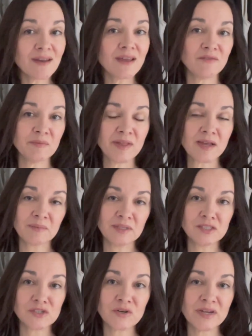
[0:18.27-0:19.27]
have a black
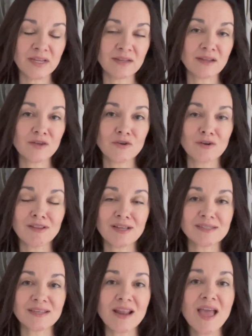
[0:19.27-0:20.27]
blazer in your
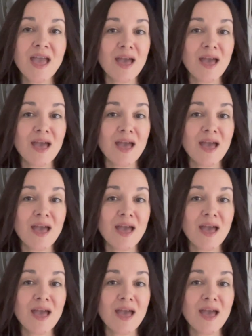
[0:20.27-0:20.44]
closet,